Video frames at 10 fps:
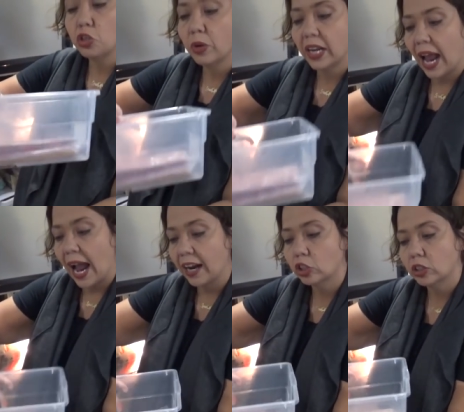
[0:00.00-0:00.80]
you can
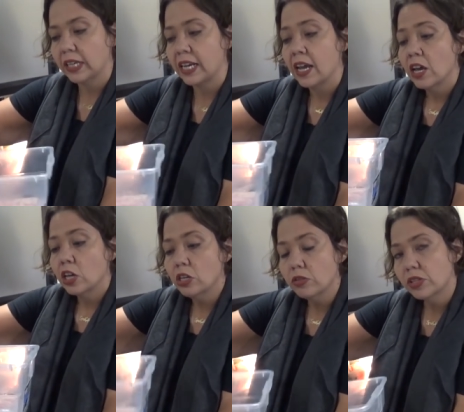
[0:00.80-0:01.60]
actually
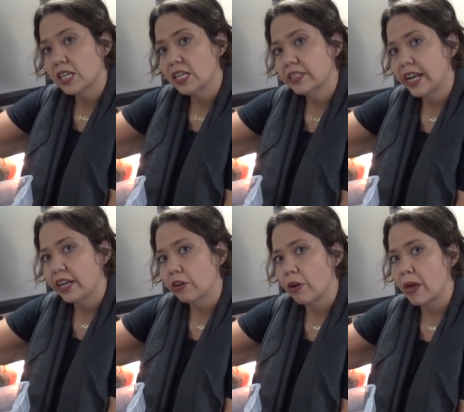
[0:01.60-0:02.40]
use the
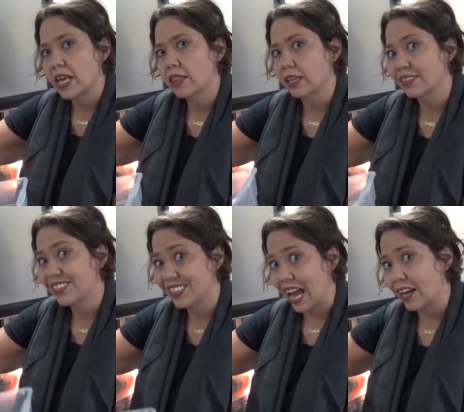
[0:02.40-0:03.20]
container to make things
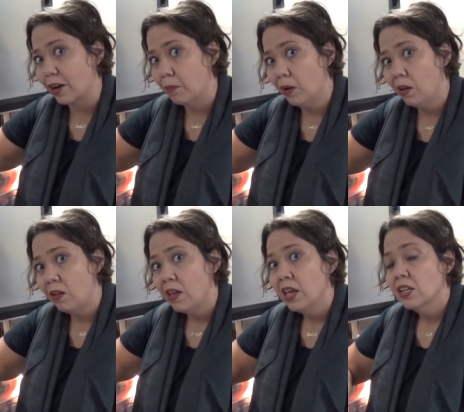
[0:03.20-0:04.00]

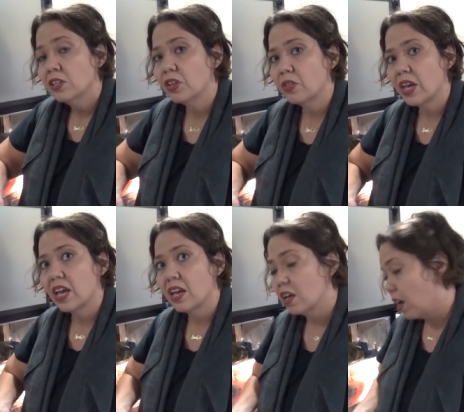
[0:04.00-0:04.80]
stackable so that